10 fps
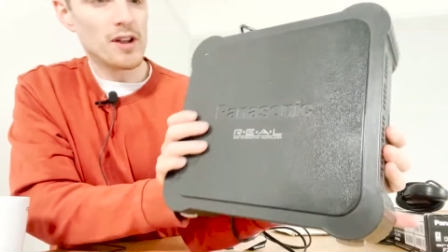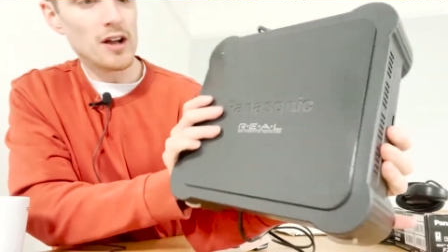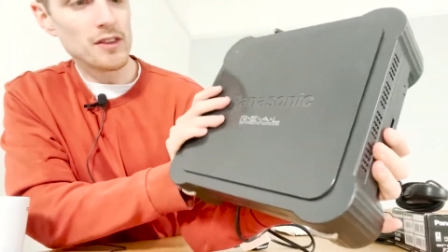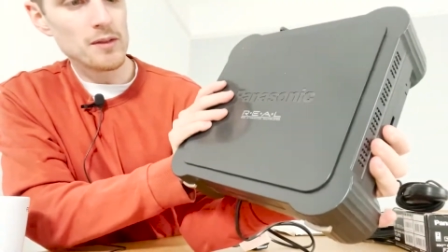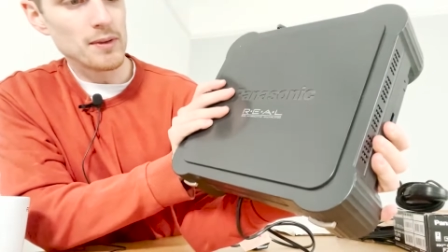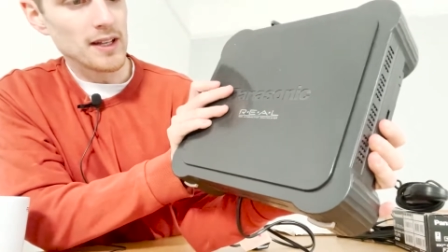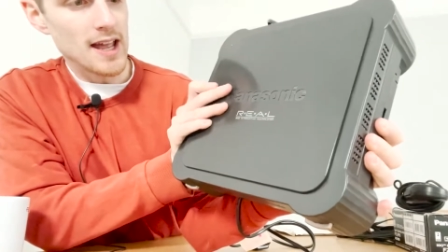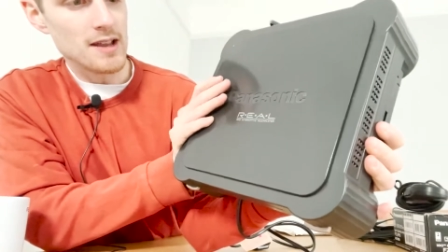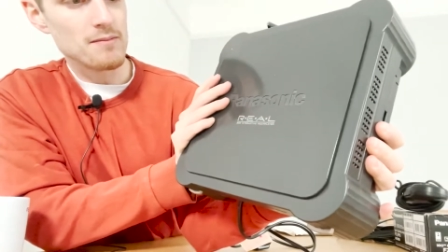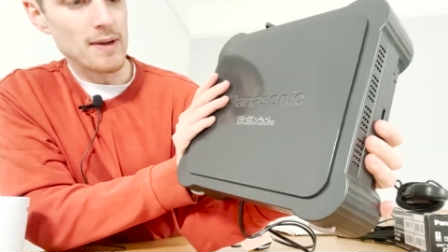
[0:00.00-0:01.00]
rather
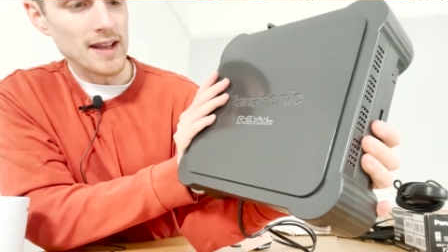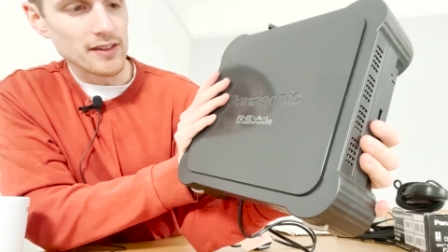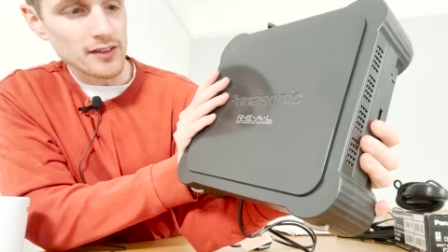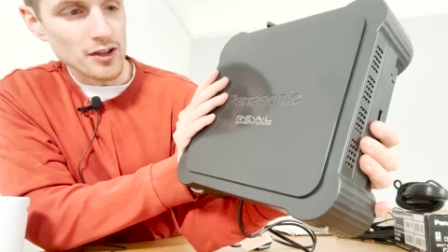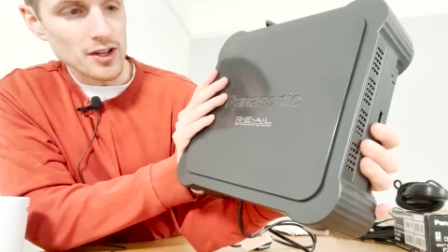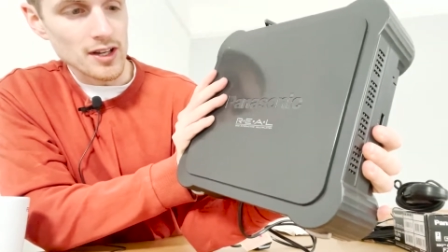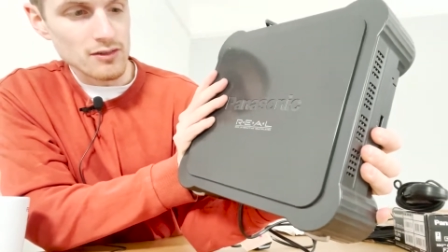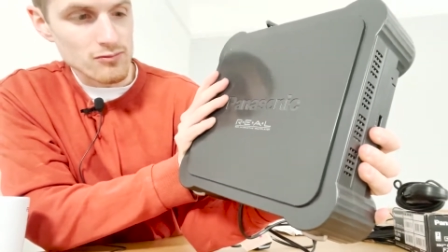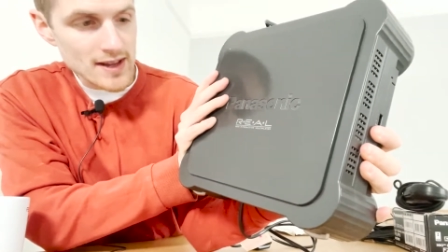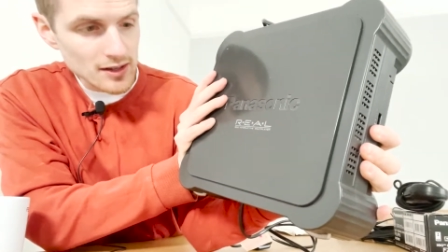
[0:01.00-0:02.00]
unusual
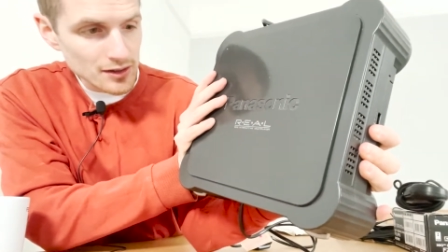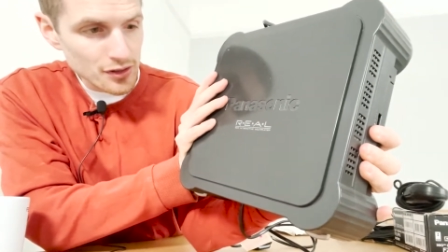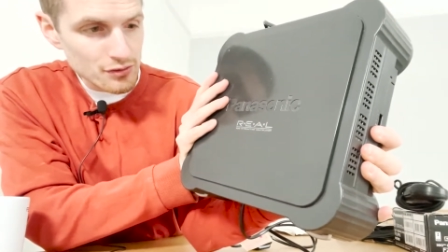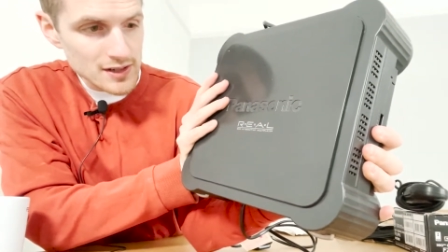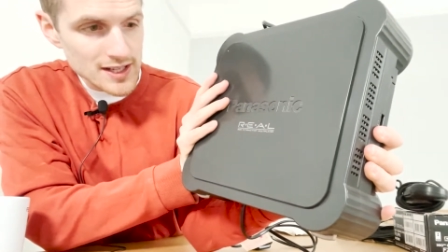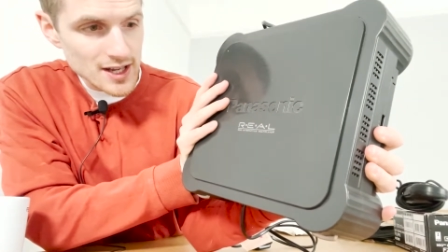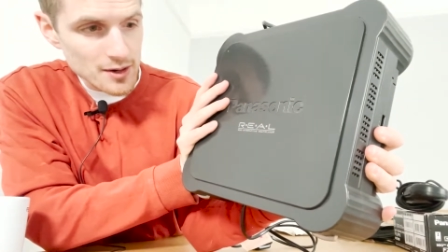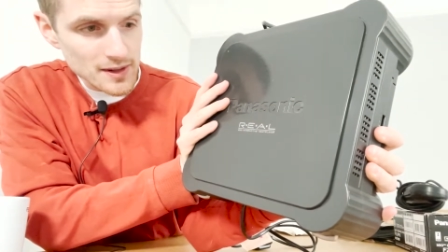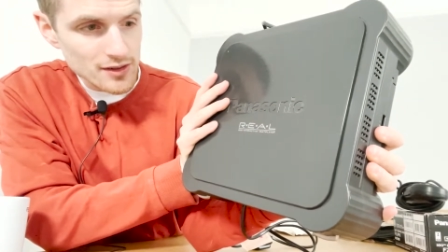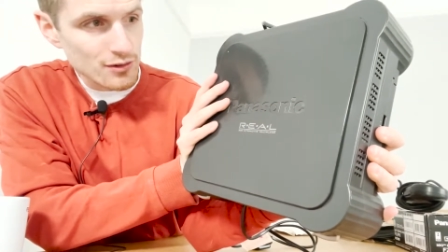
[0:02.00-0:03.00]
system that
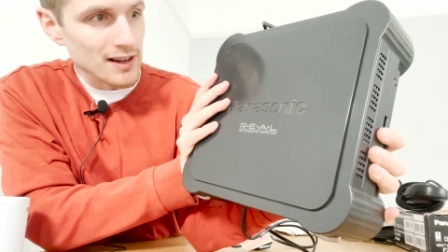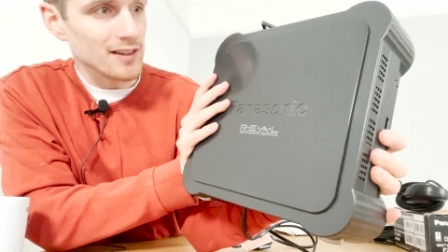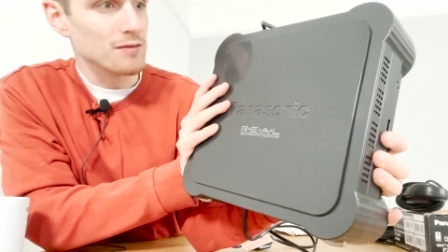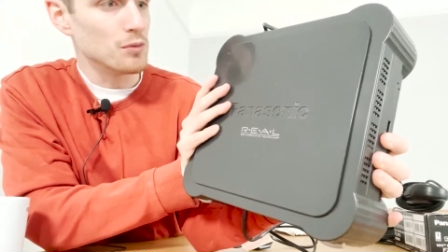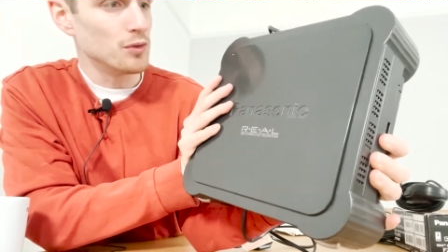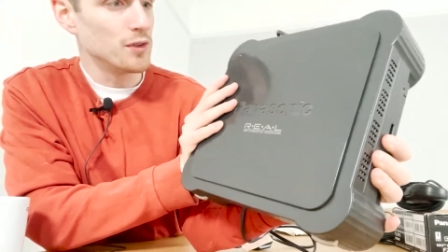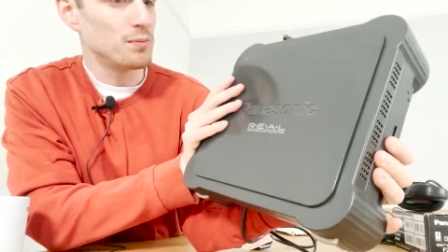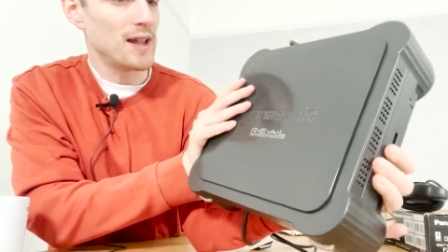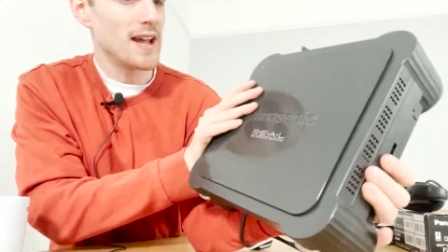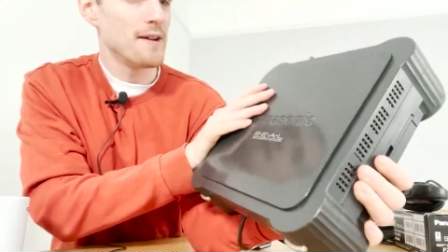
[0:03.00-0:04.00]
would be a
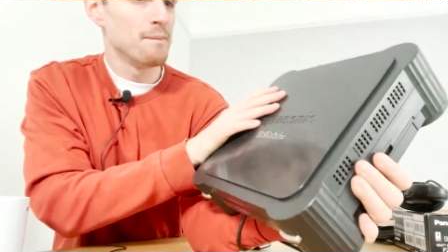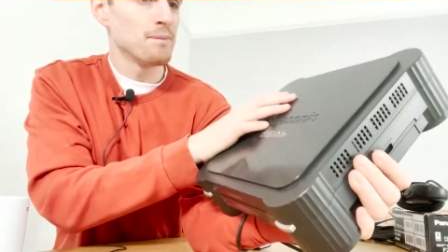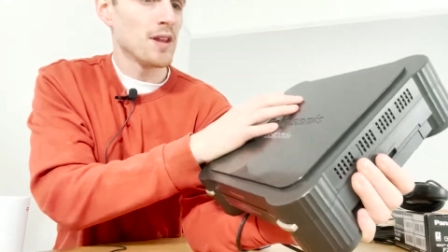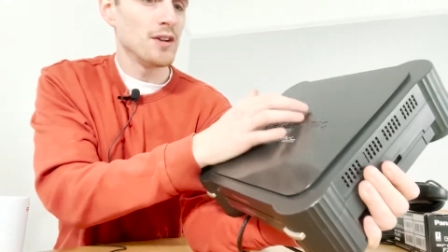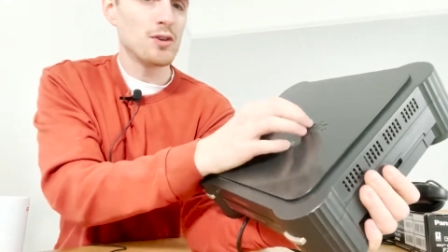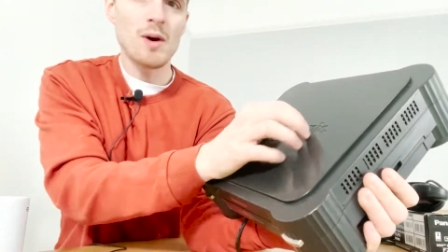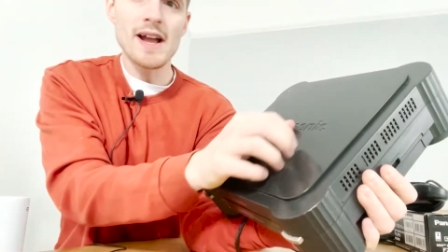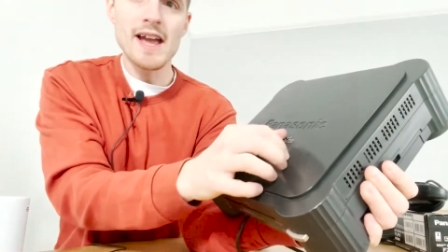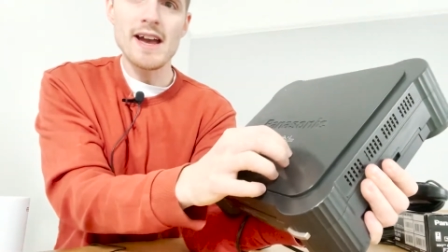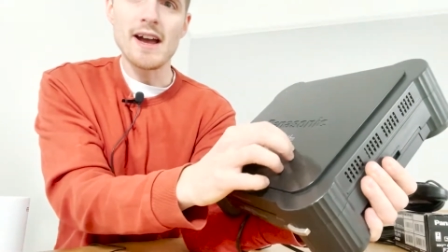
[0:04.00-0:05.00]
do-it-all feature in
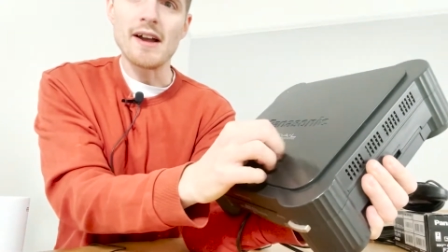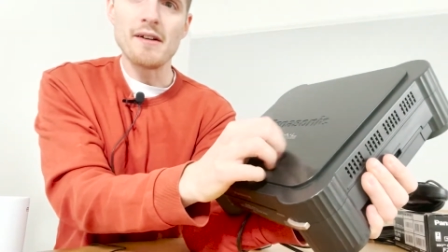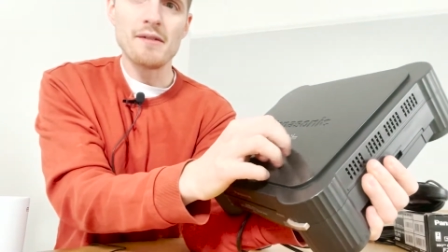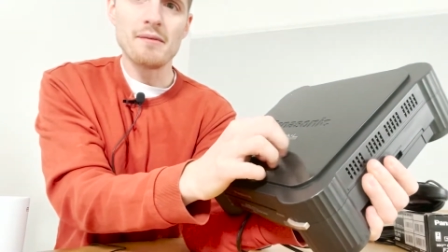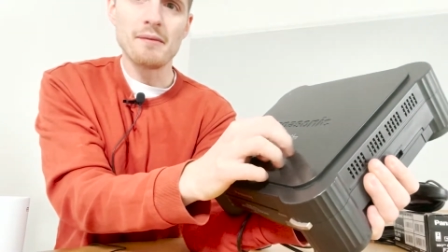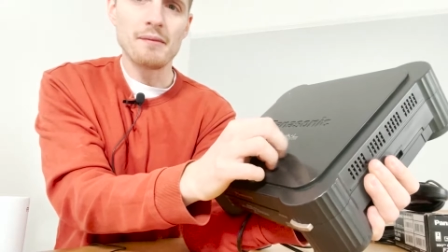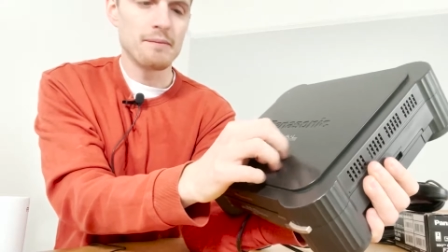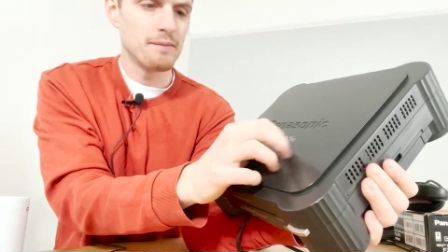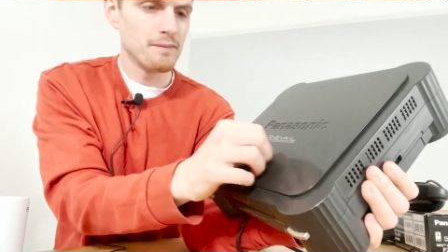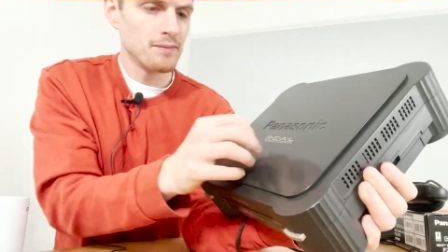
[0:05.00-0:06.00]
households.
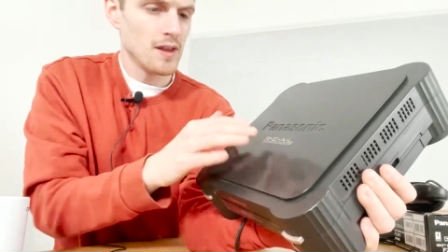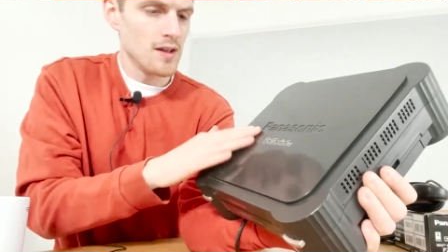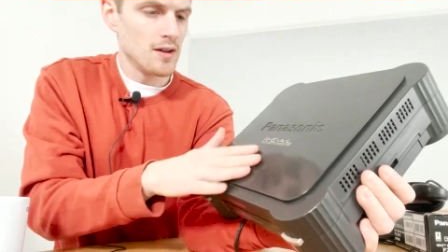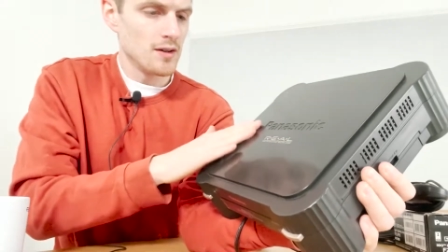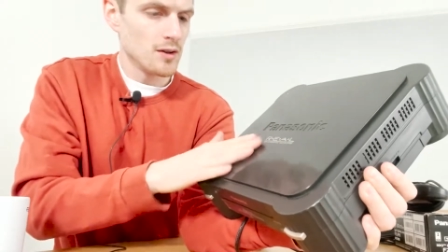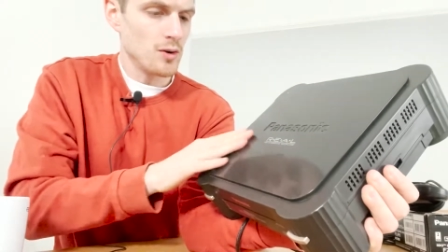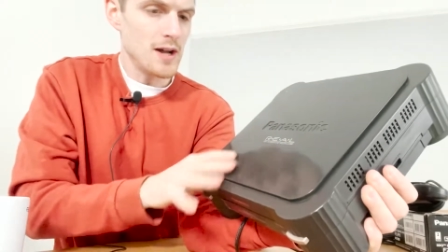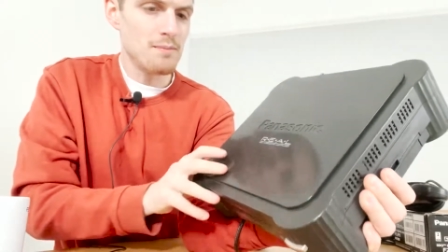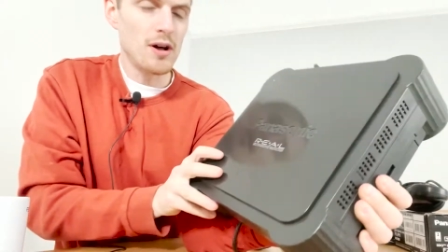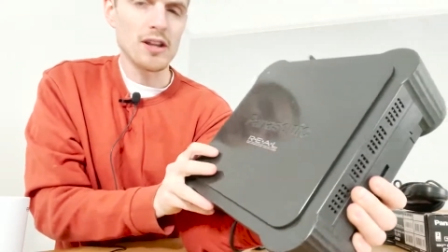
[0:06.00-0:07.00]
The aim was
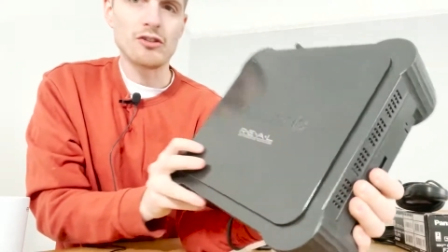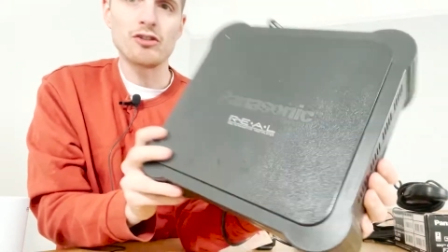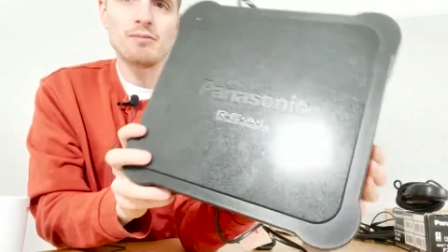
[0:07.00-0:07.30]
for it to be a bit